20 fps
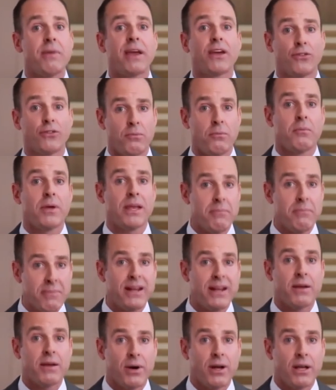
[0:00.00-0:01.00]
and make some
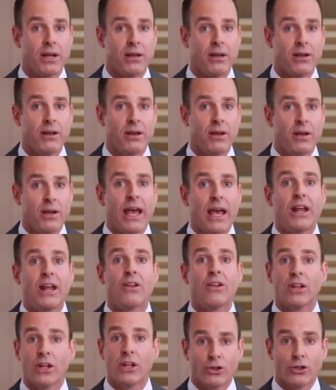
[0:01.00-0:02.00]
immediate money.
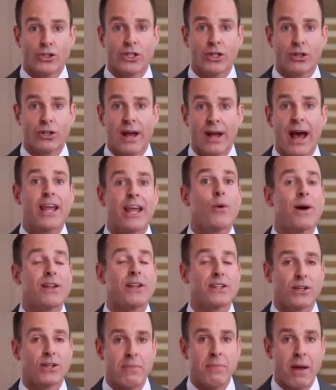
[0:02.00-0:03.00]
In LegalShield, I can go
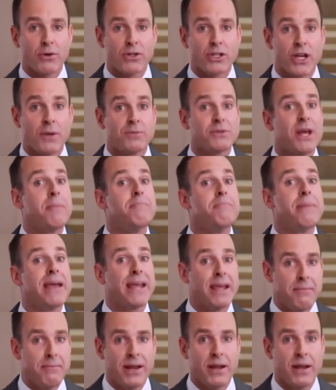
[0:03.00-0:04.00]
out and sell memberships and
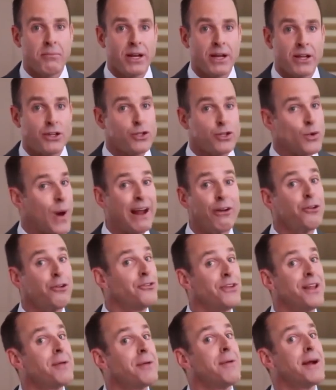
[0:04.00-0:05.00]
make immediate money. So I
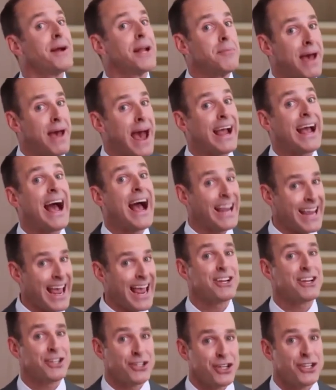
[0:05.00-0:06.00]
don't send the money back. I
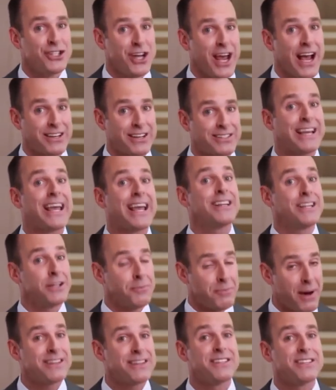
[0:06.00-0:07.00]
cash the checks. I get the
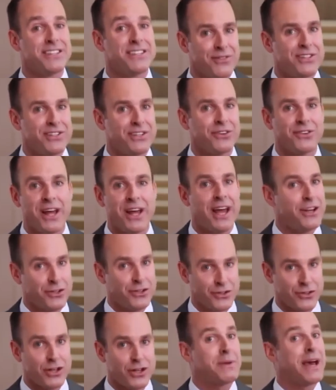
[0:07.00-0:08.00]
deposits every single day.
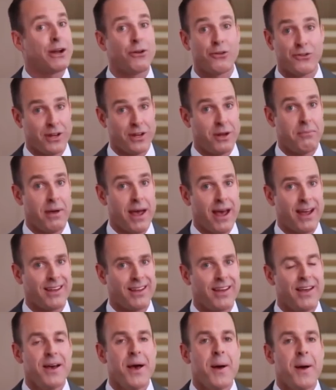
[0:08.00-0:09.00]
Trust me, I don't send them
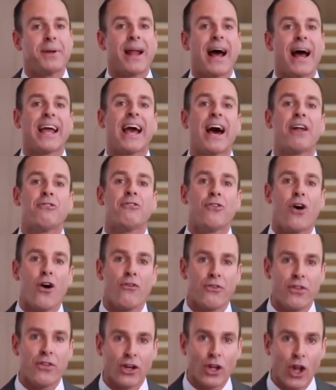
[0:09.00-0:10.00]
back. But I got
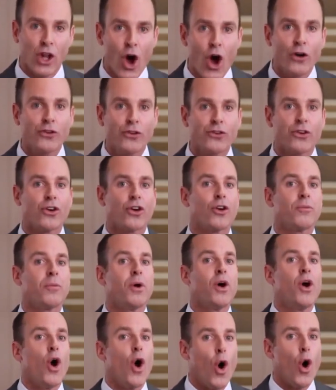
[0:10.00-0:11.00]
involved for the
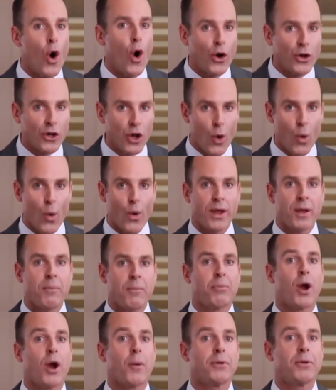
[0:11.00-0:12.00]
long-term, ongoing,
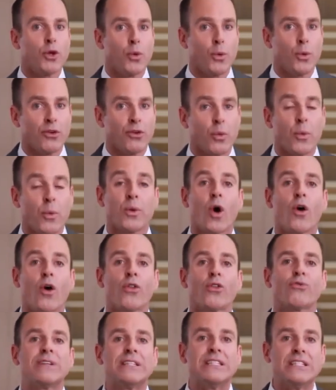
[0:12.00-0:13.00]
perpetuitous, what we
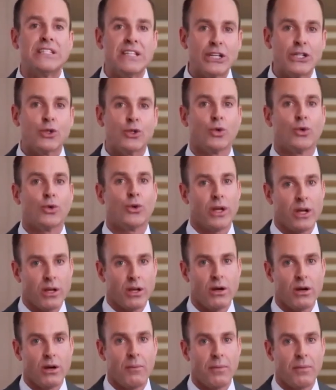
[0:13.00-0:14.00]
call the residual
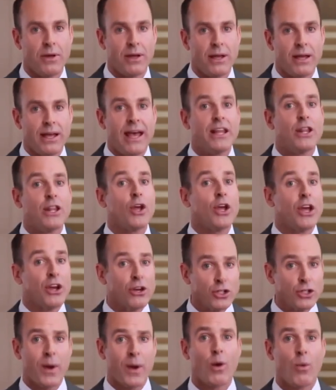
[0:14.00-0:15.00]
income. And
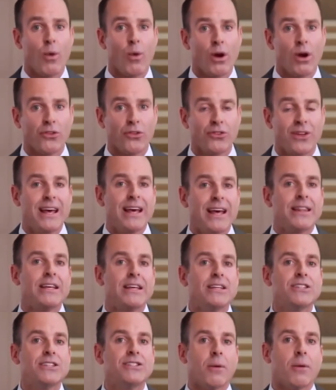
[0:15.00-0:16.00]
here's the way it works.
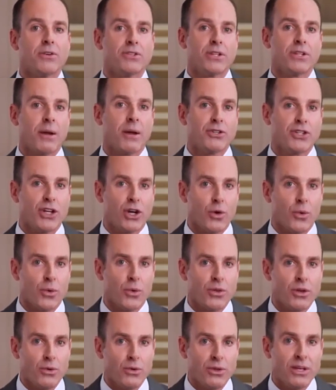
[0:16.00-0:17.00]
These numbers that I'm sharing
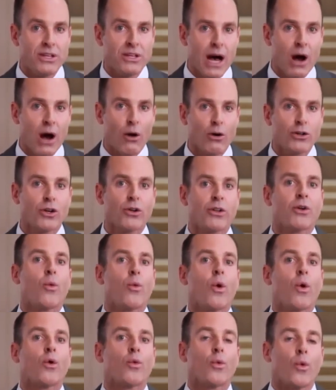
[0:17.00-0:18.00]
with you, these dollars are
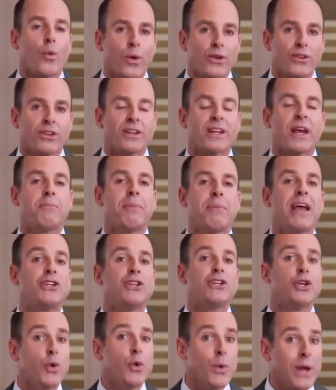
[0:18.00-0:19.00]
what's going to get
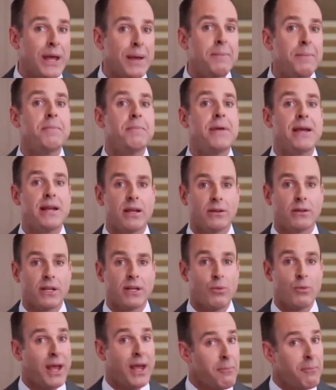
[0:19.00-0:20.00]
paid to you
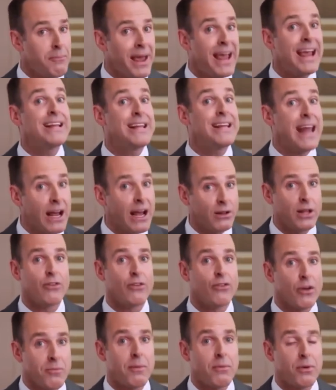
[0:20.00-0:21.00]
immediately. We get paid
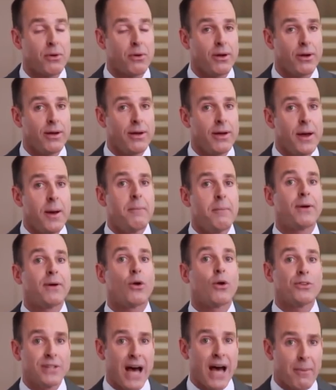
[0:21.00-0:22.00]
daily, remember. But
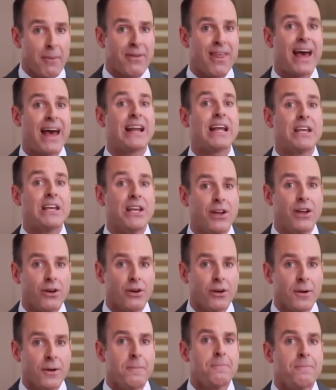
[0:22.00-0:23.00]
on top of that, a
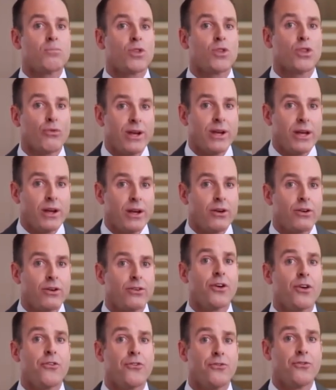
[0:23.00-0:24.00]
year, 3
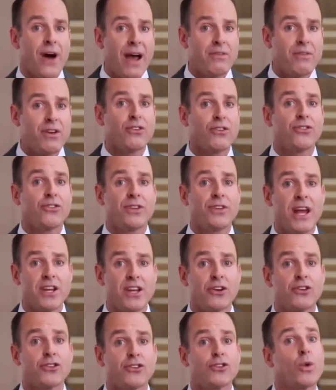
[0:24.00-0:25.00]
years, 5 years,
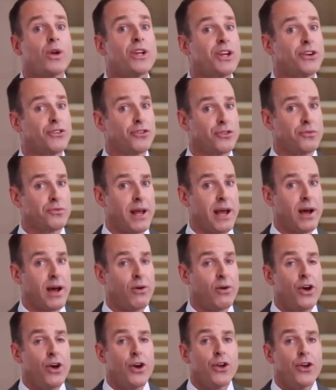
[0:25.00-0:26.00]
10 years, 20 years from
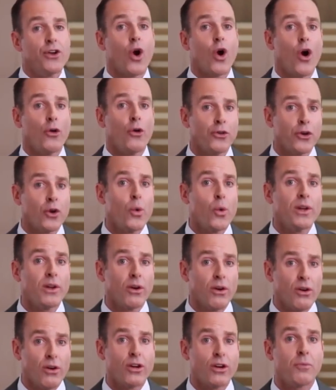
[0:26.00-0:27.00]
now, you're also
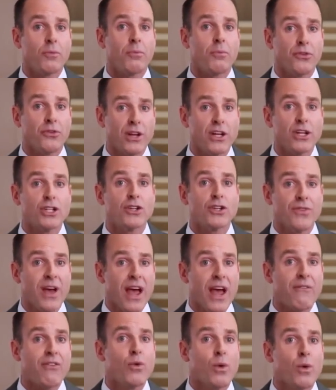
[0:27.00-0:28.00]
going to earn a percentage of
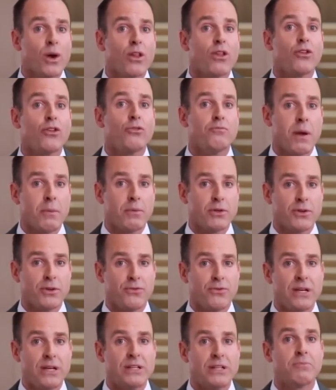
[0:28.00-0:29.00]
every one of those
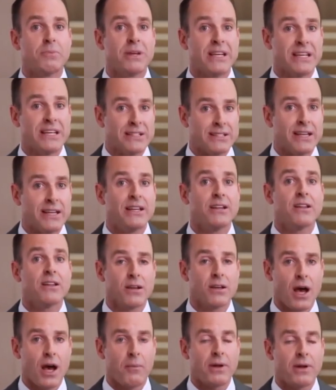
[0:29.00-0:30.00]
membership fees being sent into
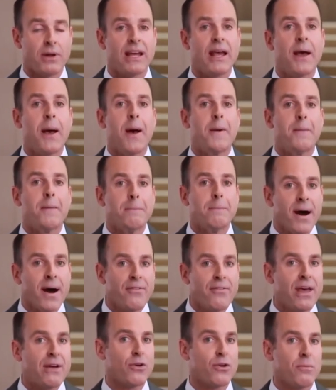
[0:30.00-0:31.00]
the company
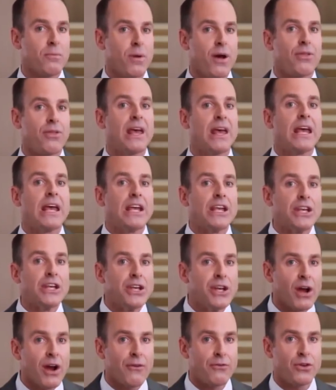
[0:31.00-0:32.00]
month after month,
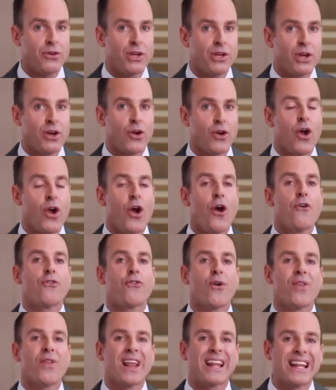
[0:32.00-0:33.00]
year after year,
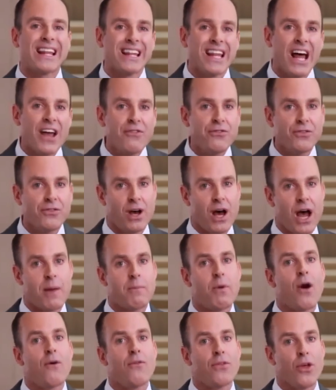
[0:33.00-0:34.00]
for the
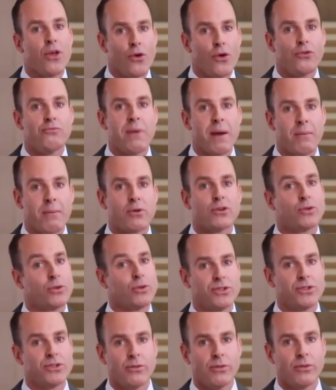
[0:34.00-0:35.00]
lifetime of those members
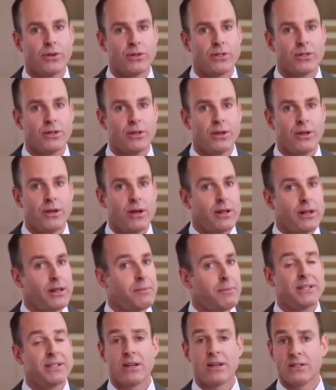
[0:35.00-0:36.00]
on the service.
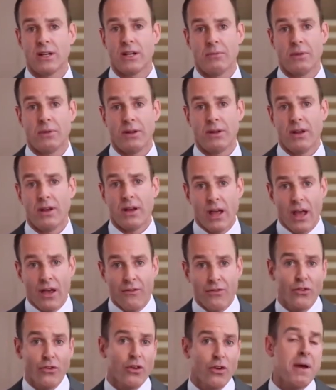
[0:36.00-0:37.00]
Let me tell you something.
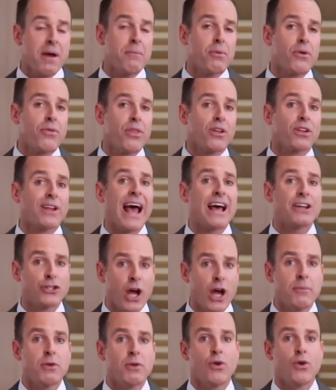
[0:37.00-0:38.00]
If you remember the
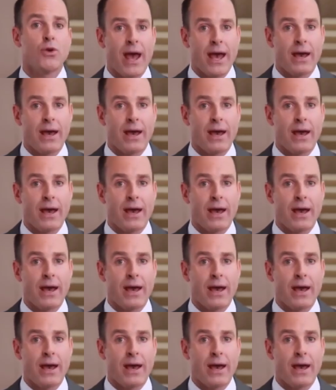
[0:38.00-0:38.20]
last job you